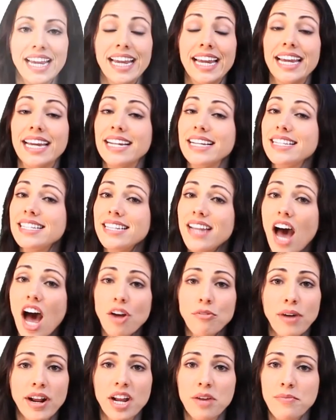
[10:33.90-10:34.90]
It is
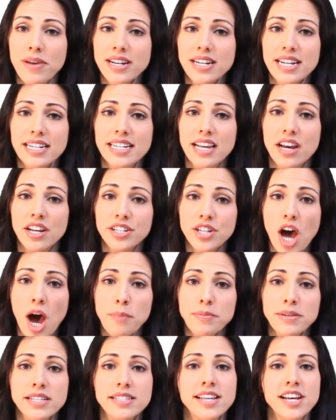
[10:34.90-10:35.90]
not recommended to
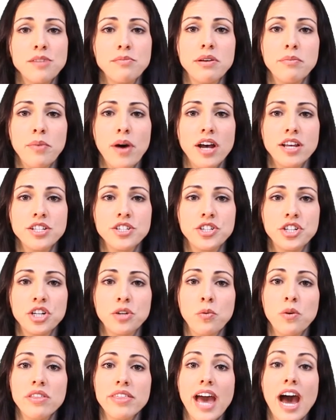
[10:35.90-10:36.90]
adopt a settlement posture
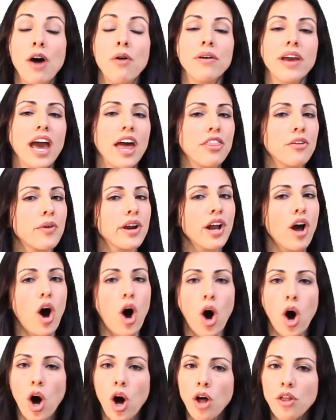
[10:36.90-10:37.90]
without gathering
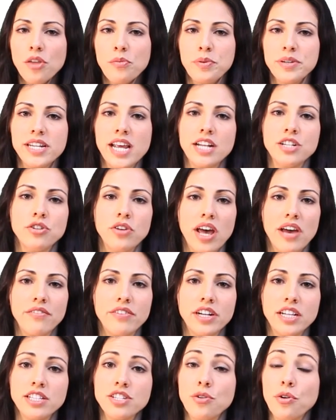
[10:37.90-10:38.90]
all the potential
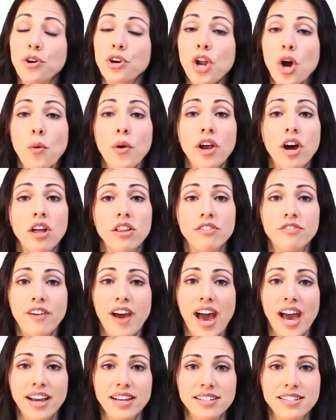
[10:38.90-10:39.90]
evidence or knowing all the
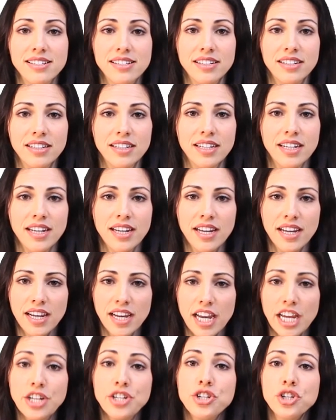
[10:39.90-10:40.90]
facts.
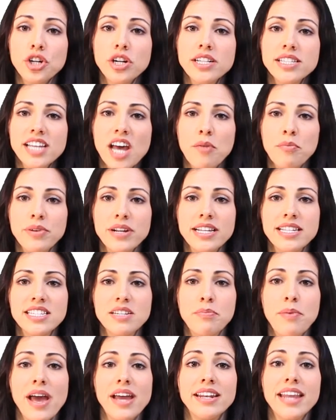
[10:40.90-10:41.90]
Insurance companies
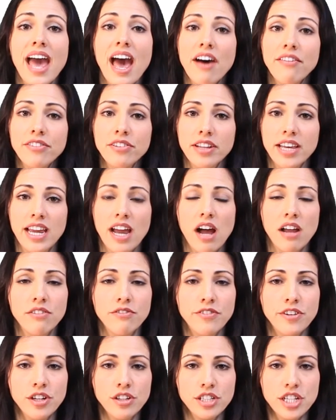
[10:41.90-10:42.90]
depend heavily on
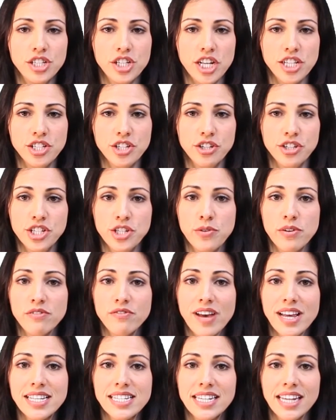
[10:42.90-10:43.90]
field adjusters to
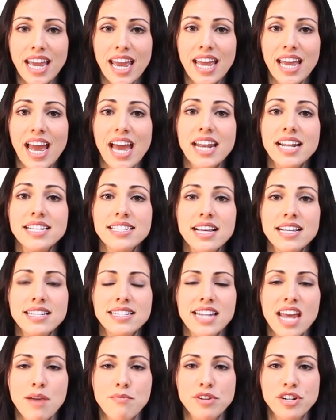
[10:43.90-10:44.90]
investigate and assess
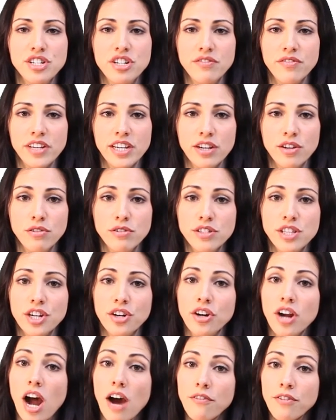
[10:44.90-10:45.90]
damage to vehicles that
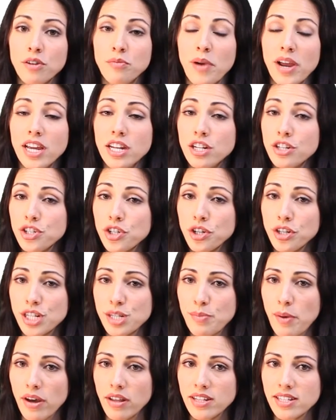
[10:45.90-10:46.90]
are covered by an insurance
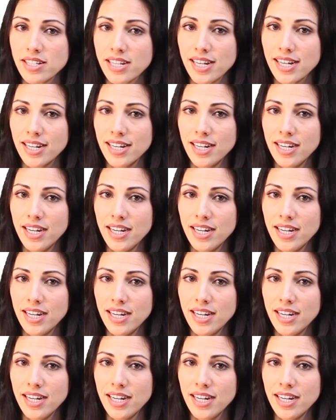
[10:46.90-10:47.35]
policy.